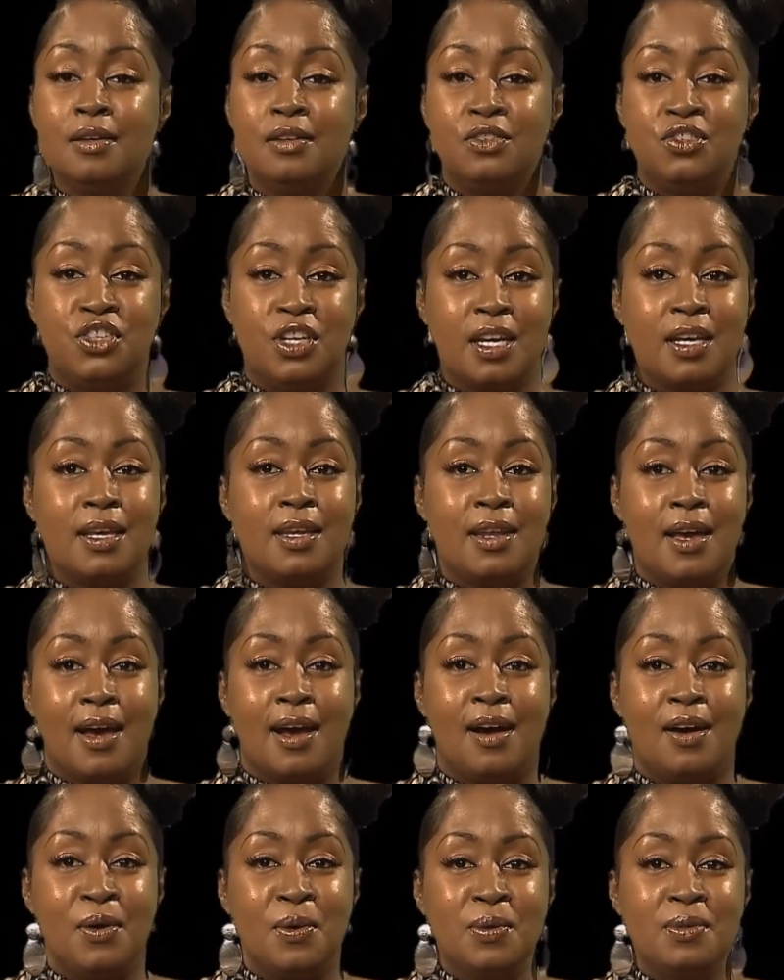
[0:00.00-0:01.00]
Check it
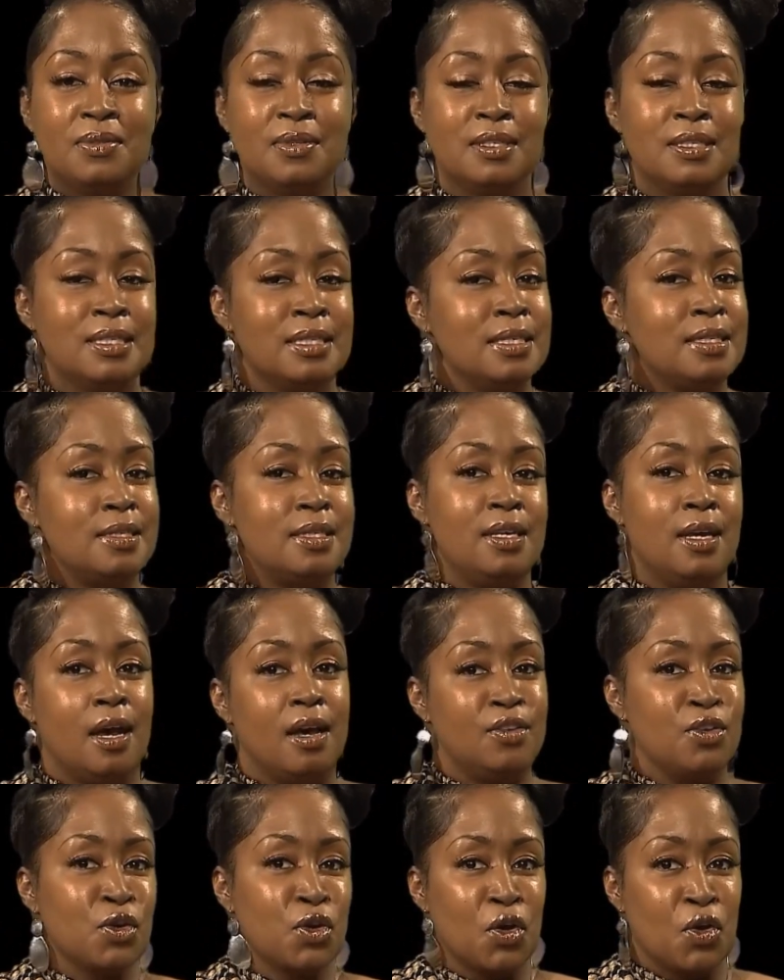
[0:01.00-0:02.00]
out, see how
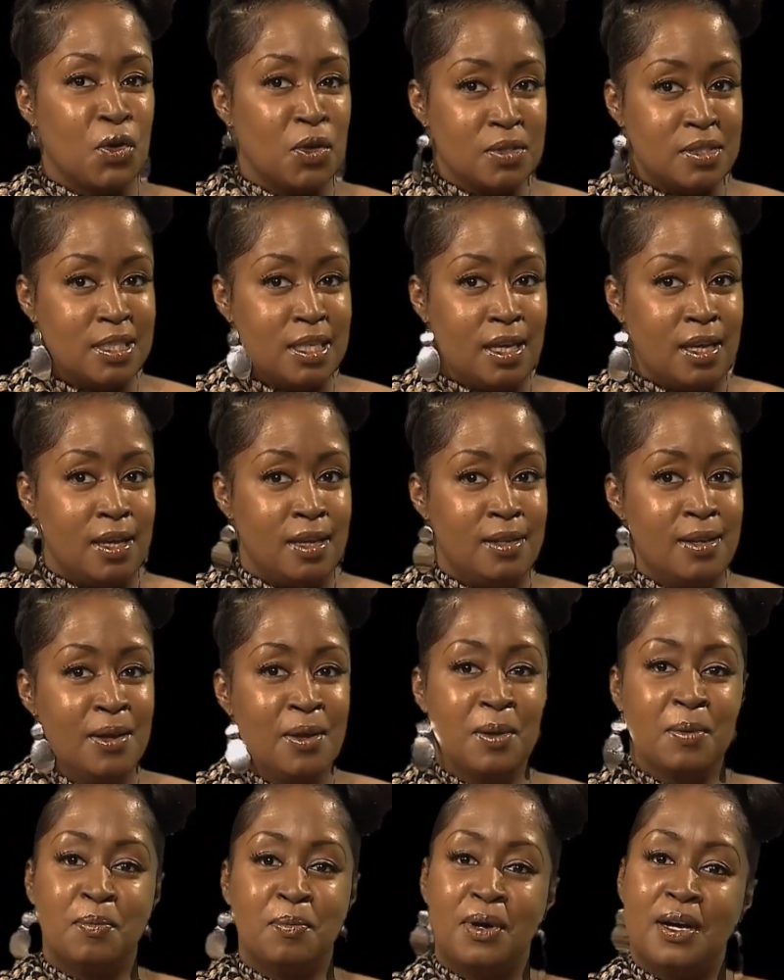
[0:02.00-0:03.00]
your girl did.
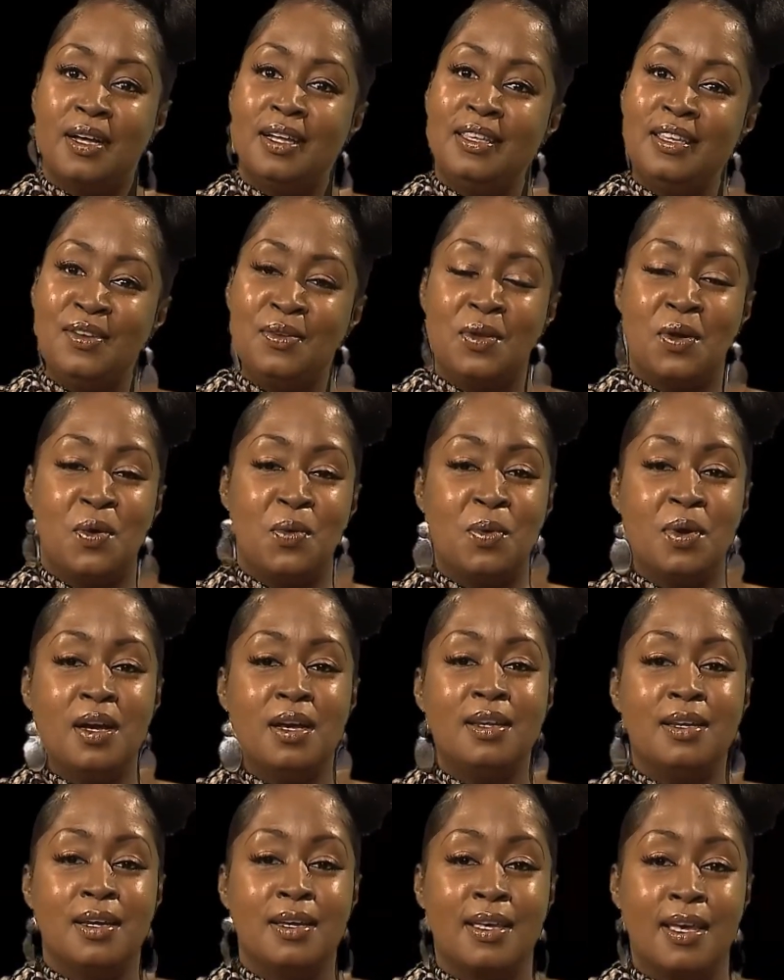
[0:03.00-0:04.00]
But you know
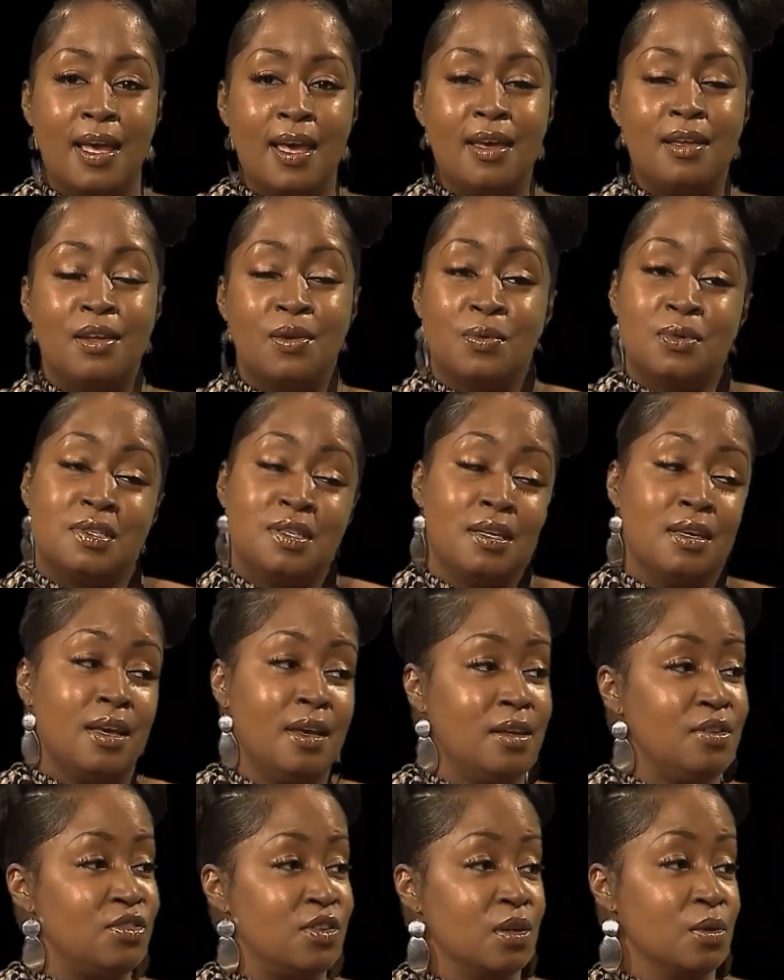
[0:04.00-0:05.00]
what, again, it was
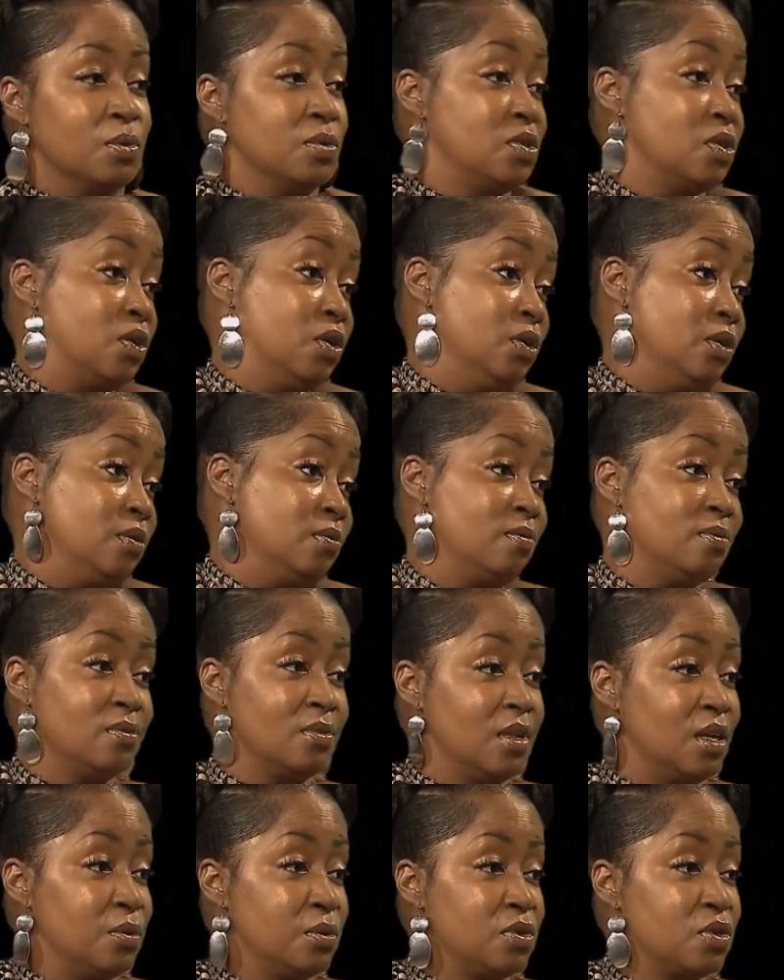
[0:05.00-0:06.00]
engaging, it was good,
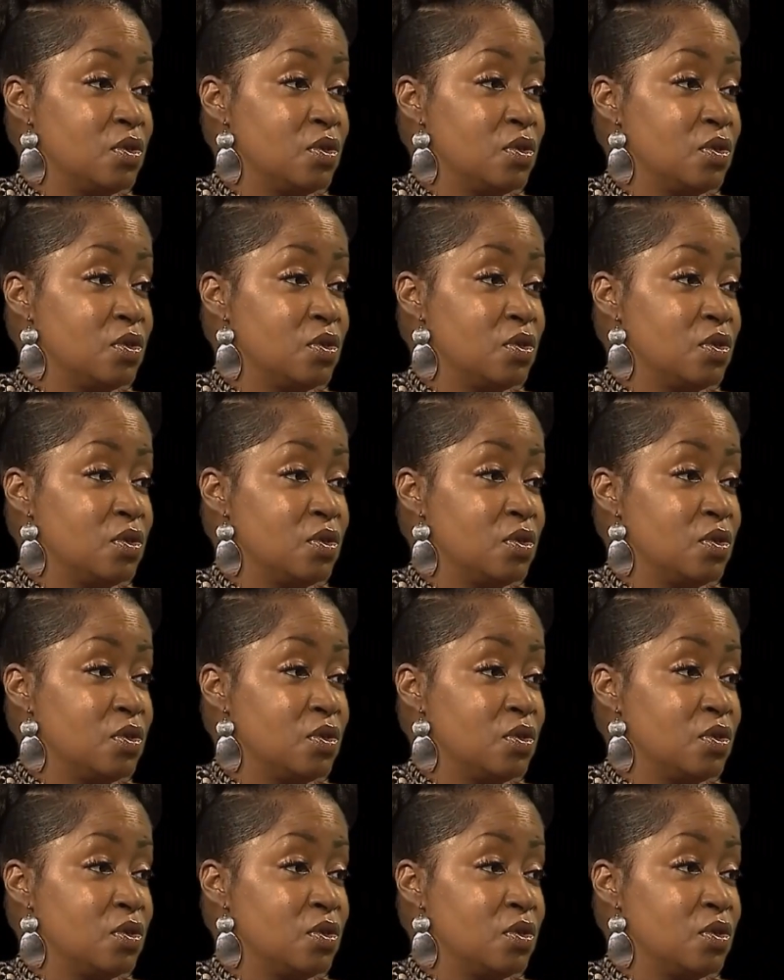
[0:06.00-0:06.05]
it was